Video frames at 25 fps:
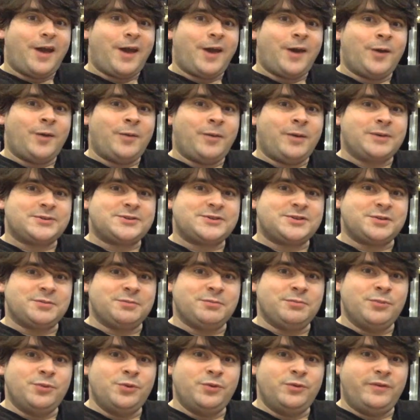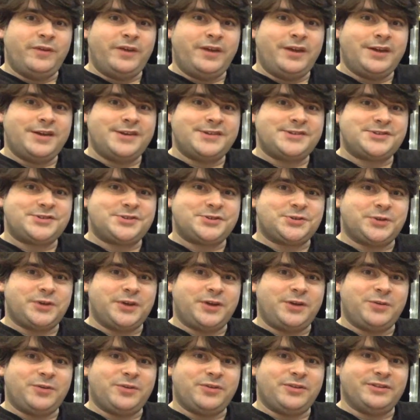How about some movie
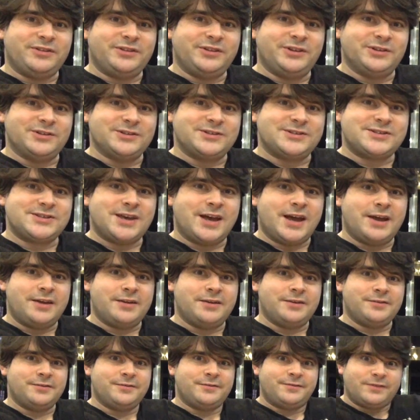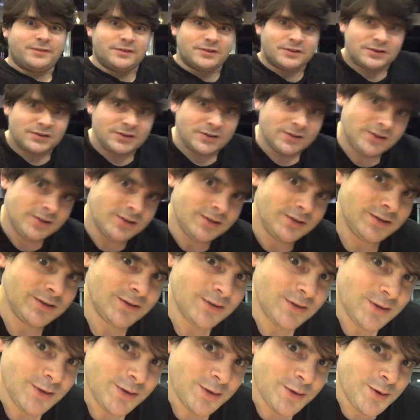history with a little side of
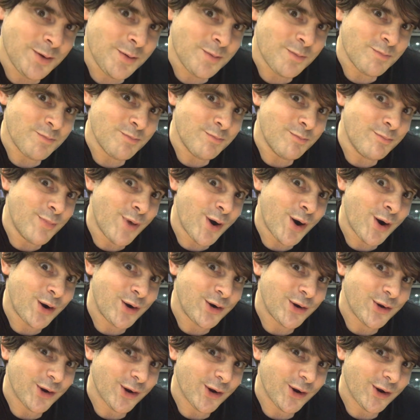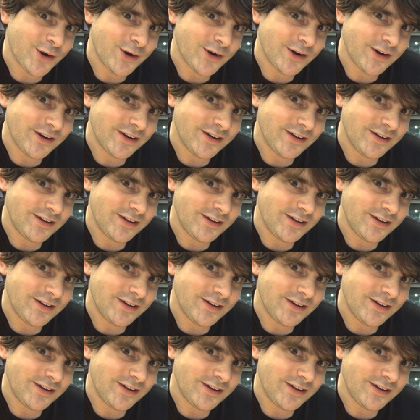murder?